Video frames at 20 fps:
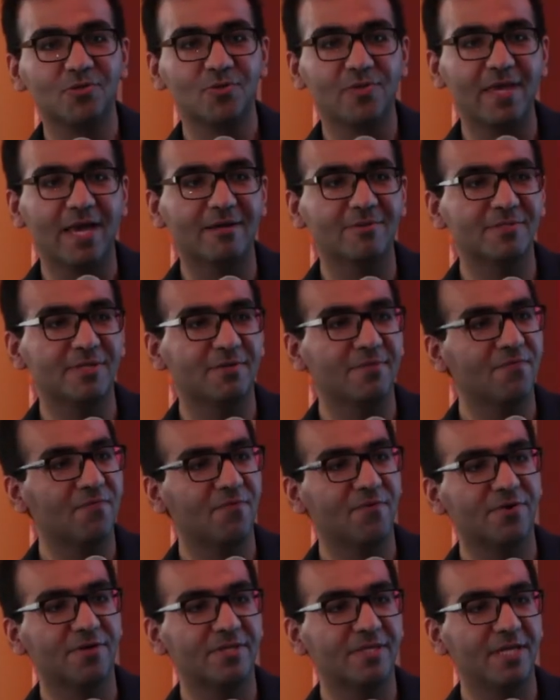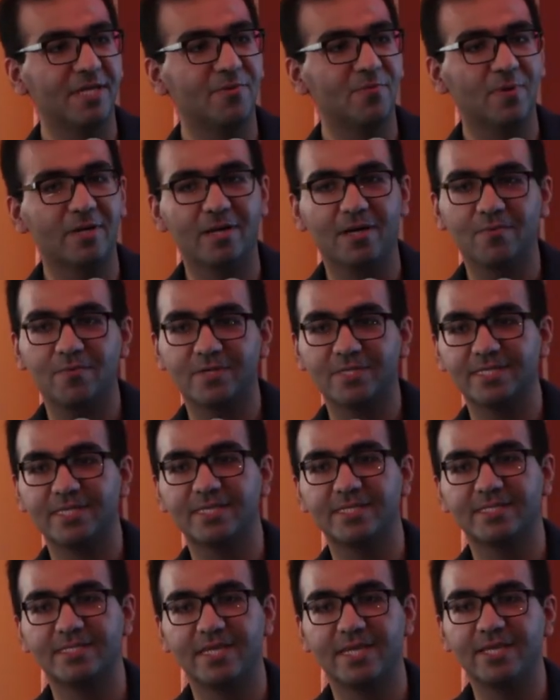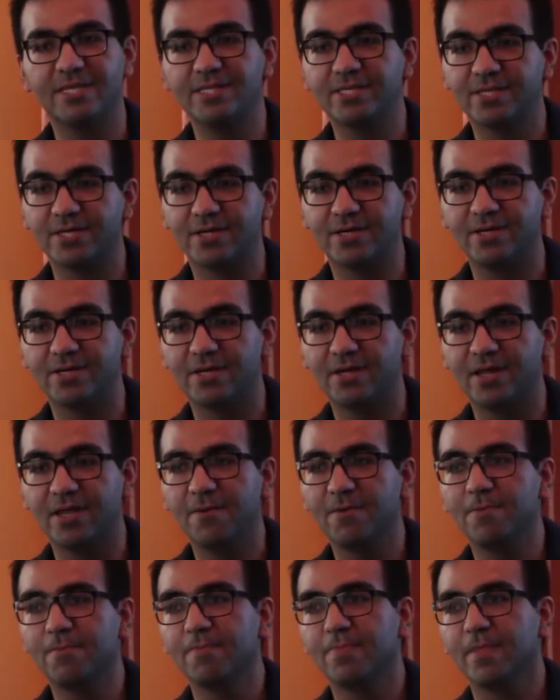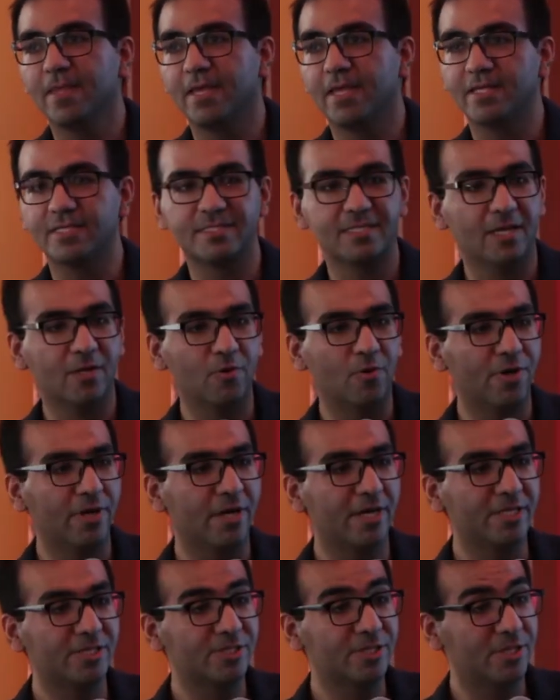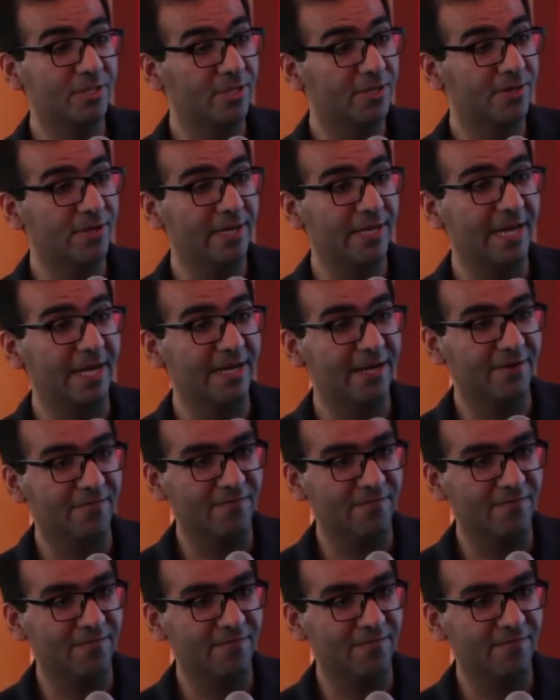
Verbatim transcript: 2014 when I was his intern in Sequoia Engineering and